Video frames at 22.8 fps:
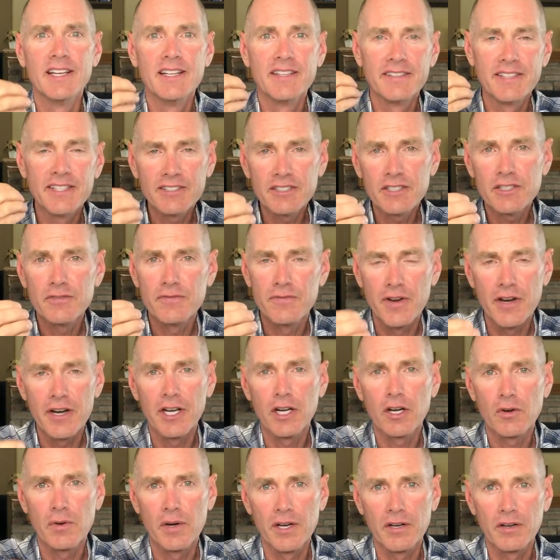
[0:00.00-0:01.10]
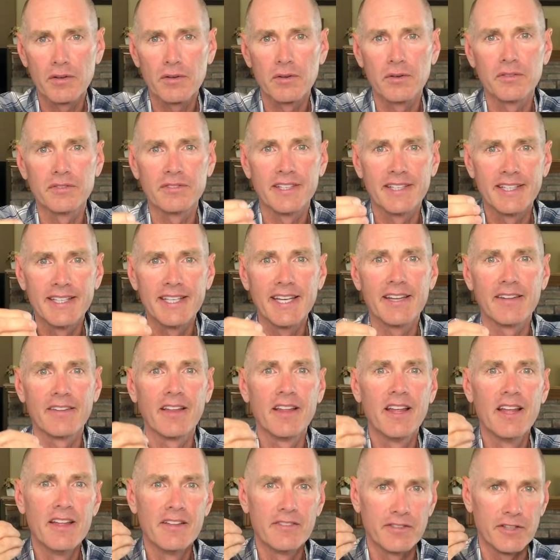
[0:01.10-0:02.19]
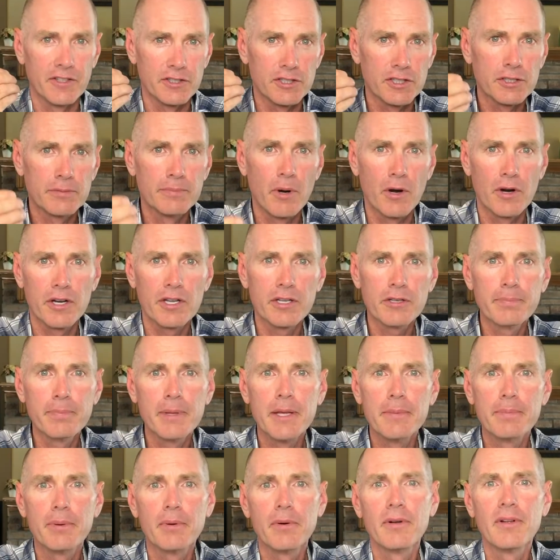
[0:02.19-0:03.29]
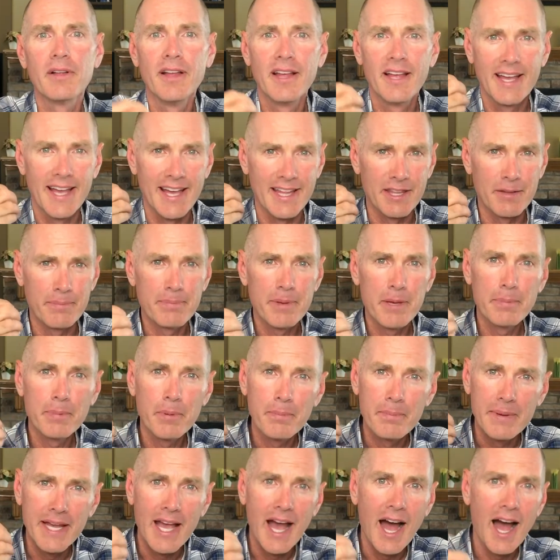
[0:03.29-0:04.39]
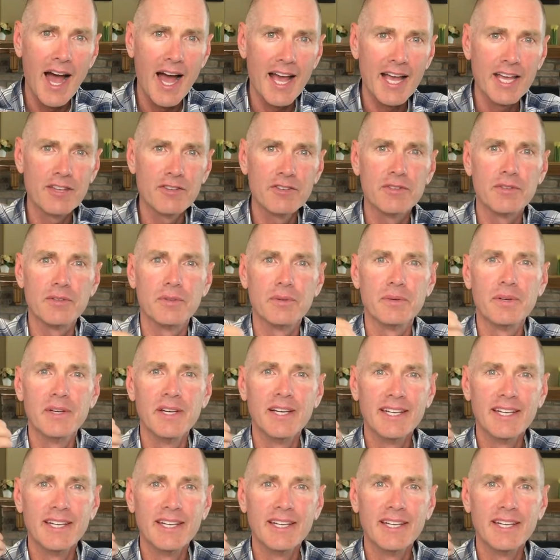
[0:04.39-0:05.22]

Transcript: This is very critical to get the smartest people and the people behind you